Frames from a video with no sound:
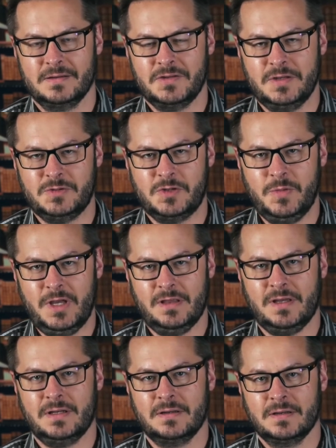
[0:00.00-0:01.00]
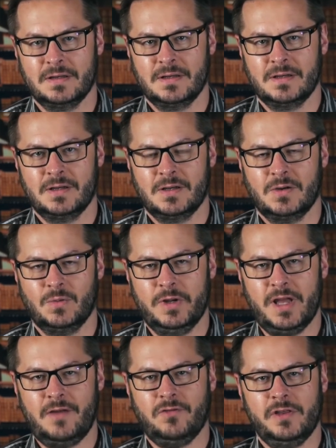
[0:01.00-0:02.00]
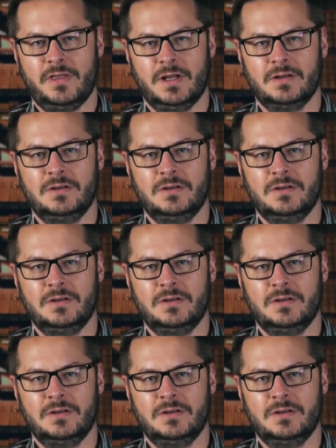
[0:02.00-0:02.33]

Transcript: Seems to me that when everything